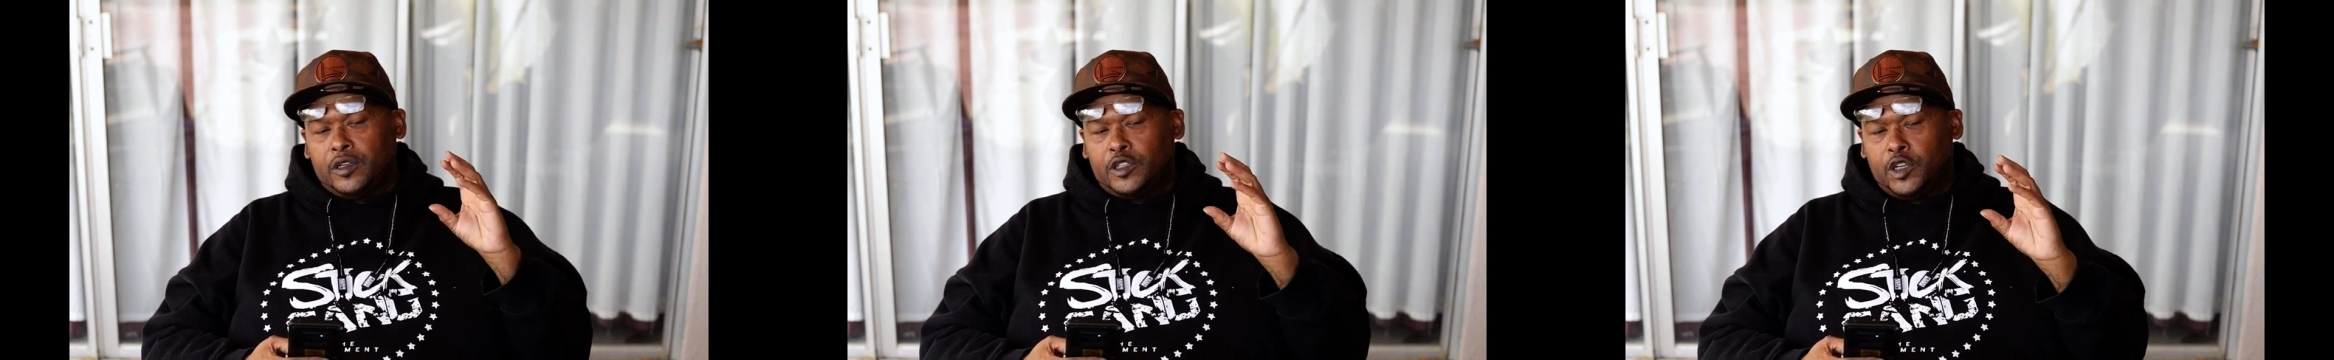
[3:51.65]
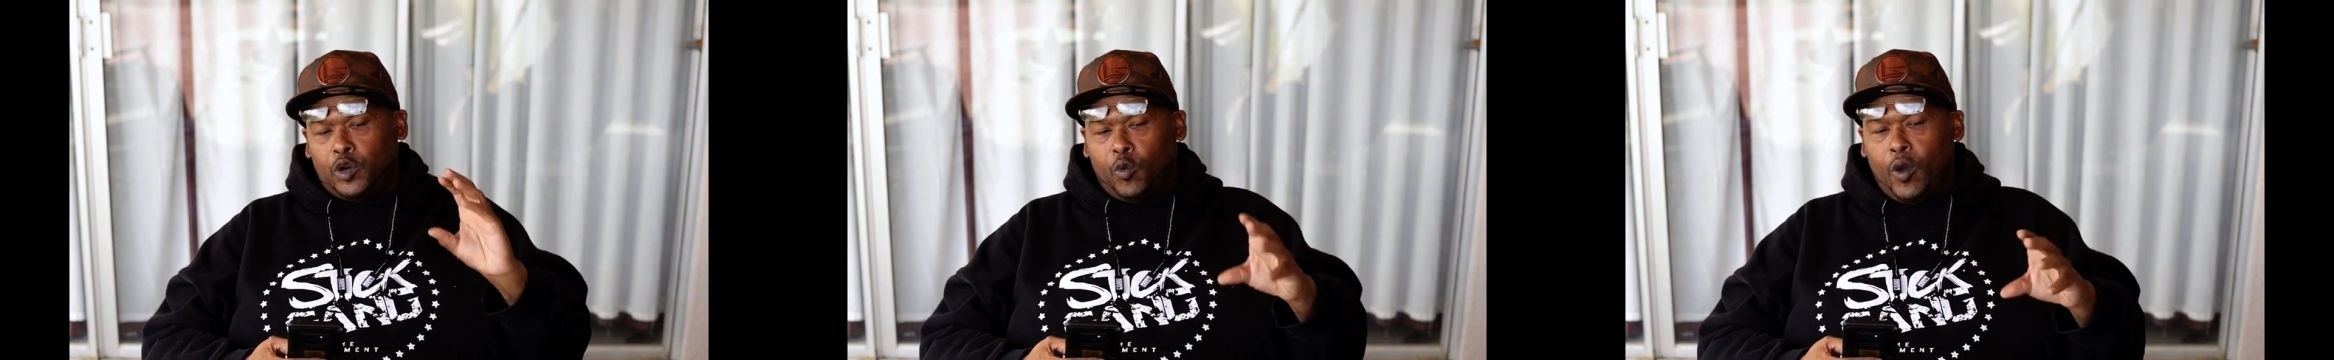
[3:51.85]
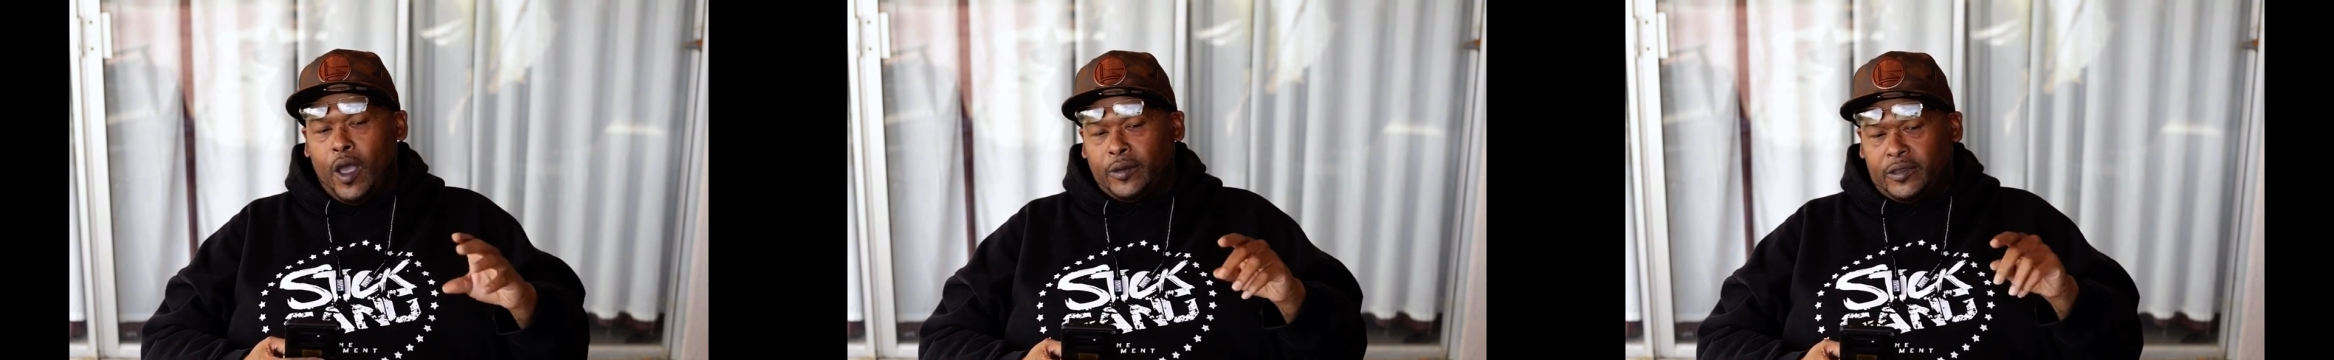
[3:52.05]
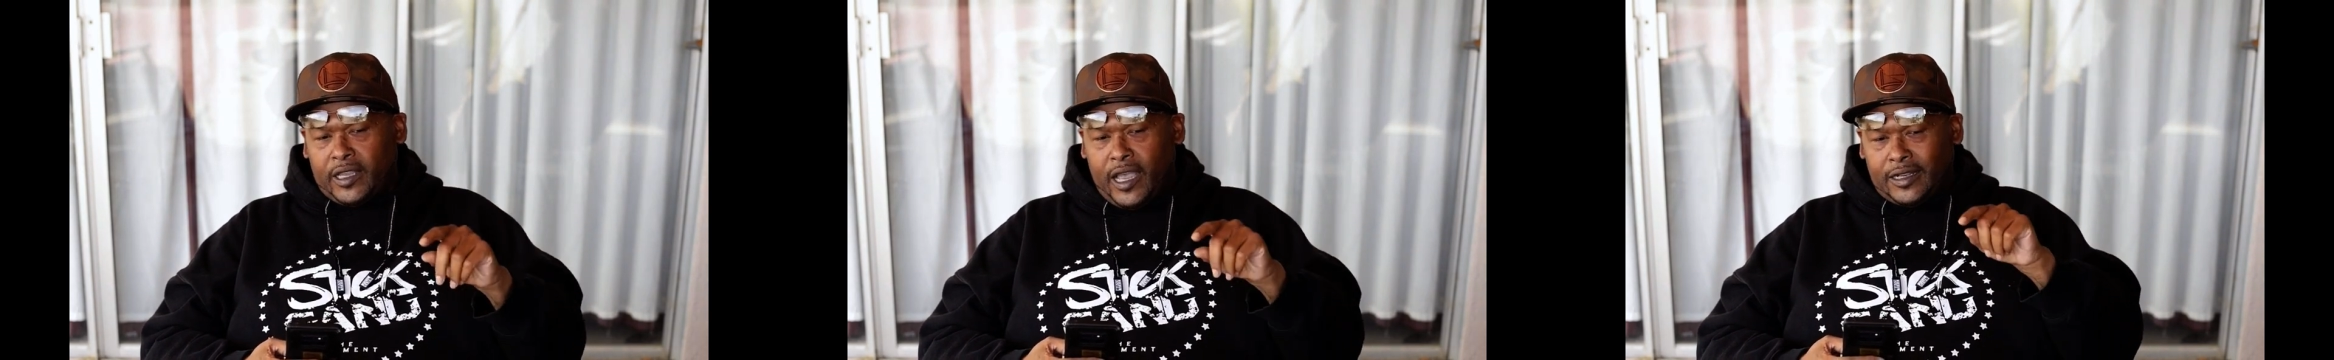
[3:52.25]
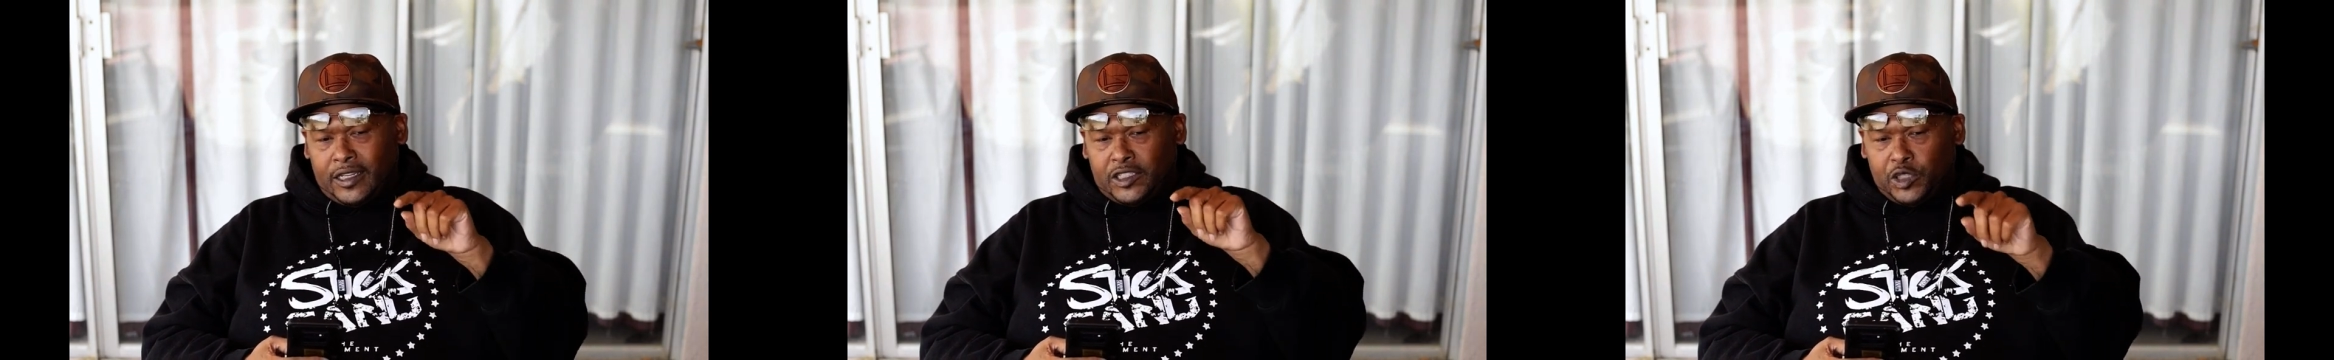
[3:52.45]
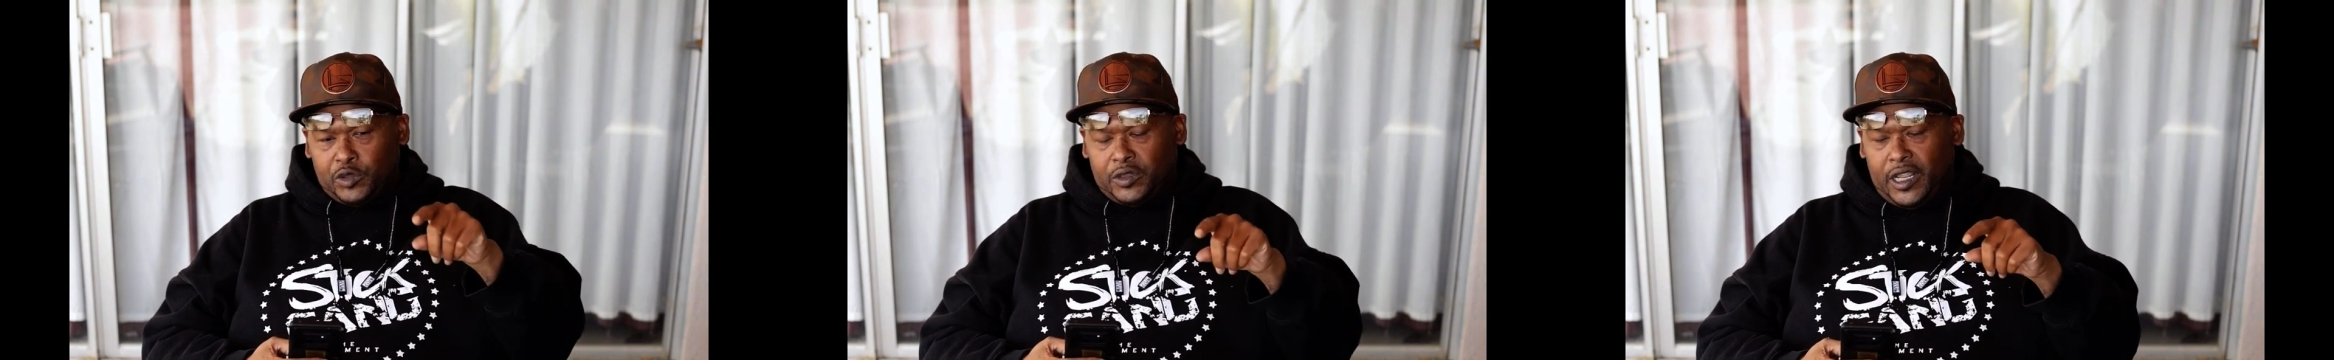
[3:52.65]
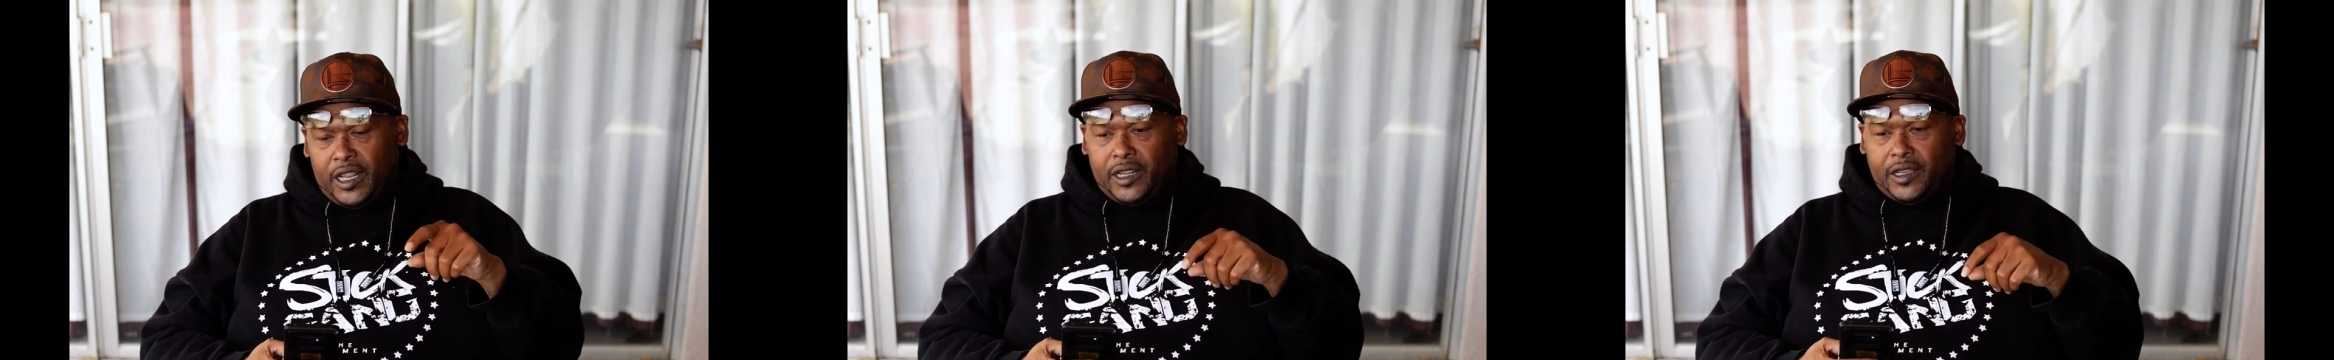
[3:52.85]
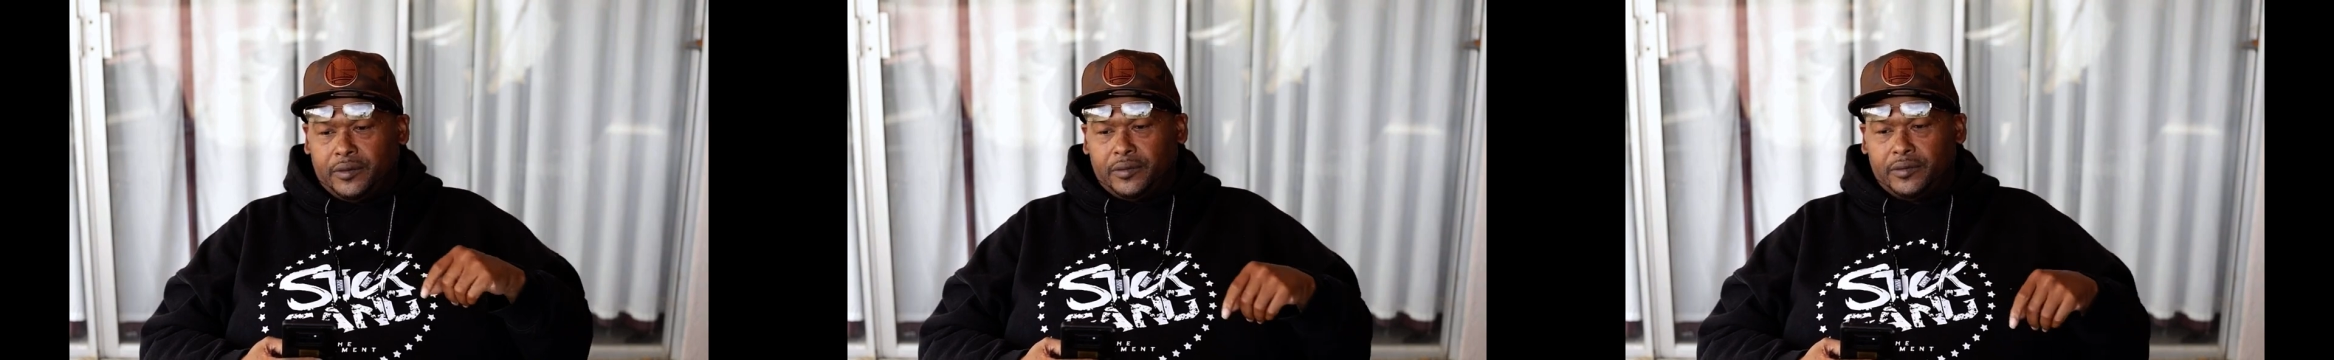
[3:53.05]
to the website that you did it.